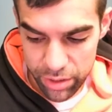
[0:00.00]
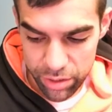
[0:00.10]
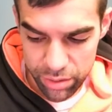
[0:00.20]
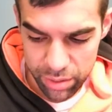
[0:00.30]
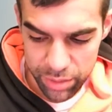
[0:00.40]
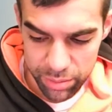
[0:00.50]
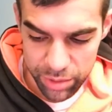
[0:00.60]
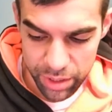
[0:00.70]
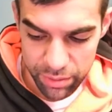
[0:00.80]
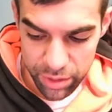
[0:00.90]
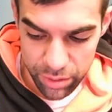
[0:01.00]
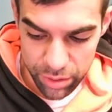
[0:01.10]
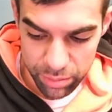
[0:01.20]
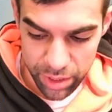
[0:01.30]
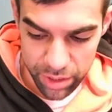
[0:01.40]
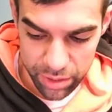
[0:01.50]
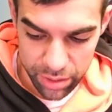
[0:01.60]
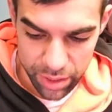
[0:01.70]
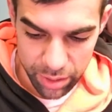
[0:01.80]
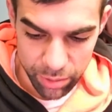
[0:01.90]
So sometimes you have to do some things
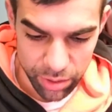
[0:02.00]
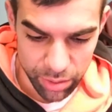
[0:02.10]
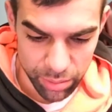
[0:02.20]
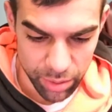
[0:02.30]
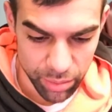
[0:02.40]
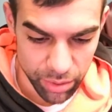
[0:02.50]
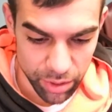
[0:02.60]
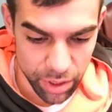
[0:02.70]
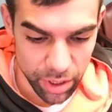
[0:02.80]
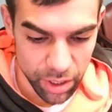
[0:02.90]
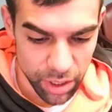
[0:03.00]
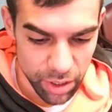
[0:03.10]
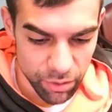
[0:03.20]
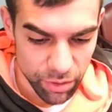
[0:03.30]
that will hurt people for